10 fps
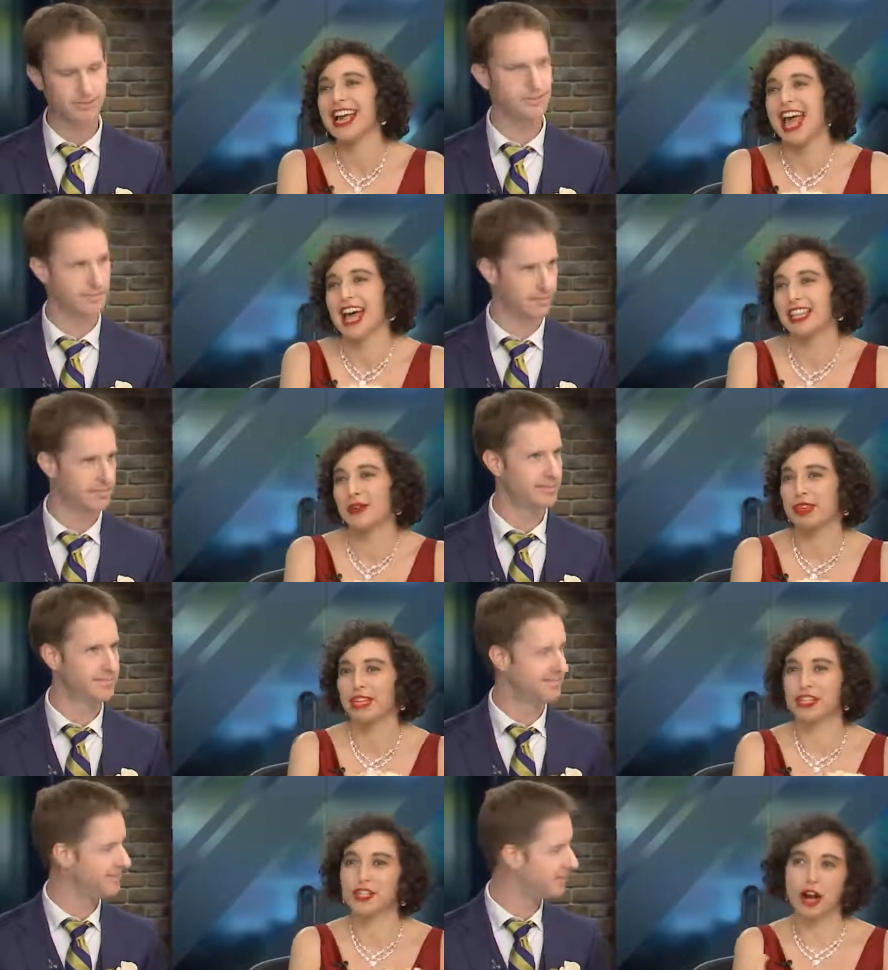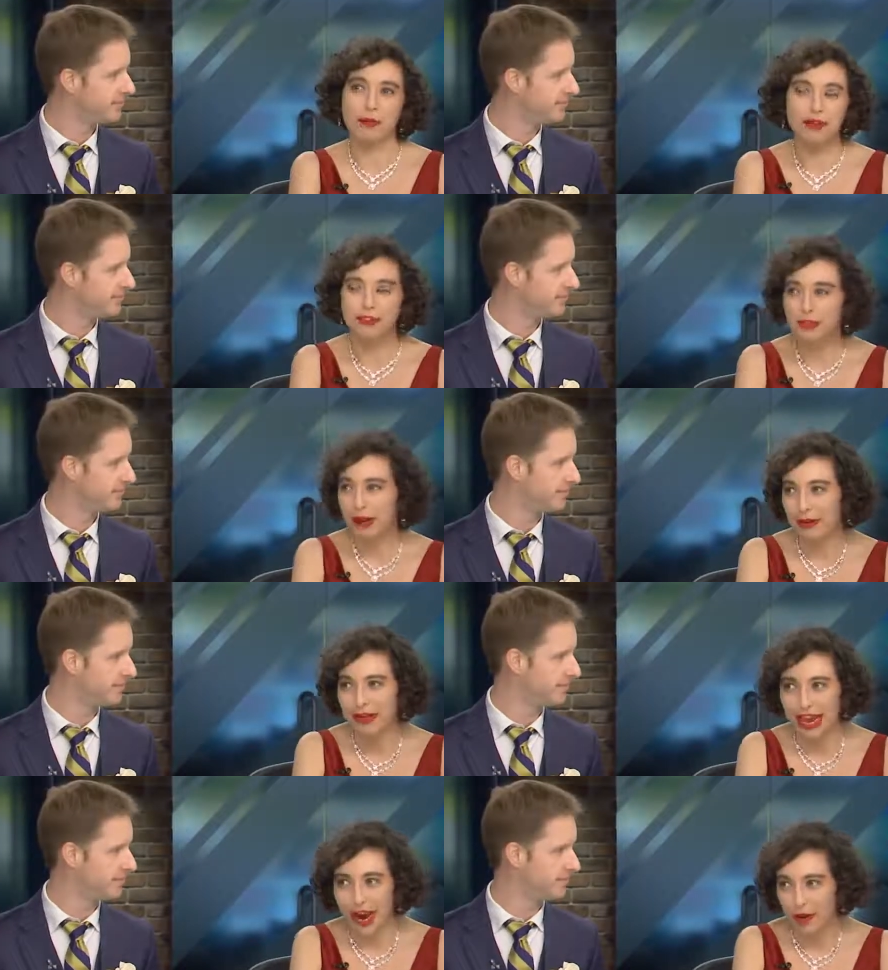Speaker 1: And then we shopped for about an
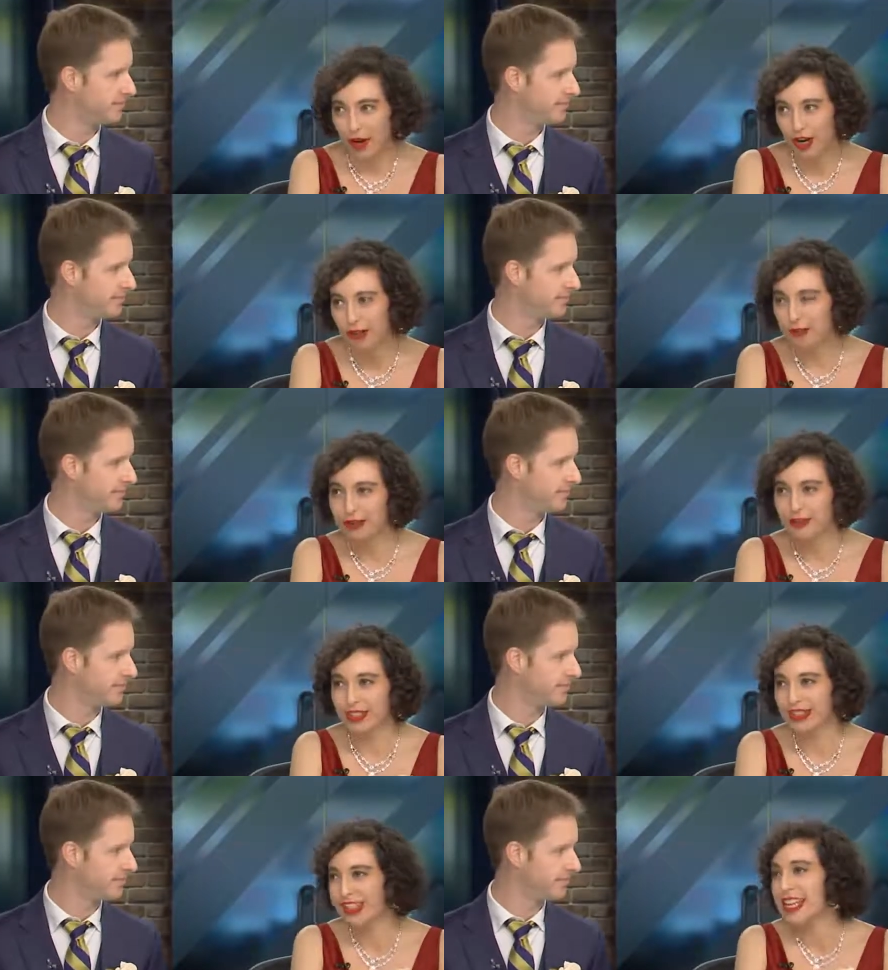hour. But together? We,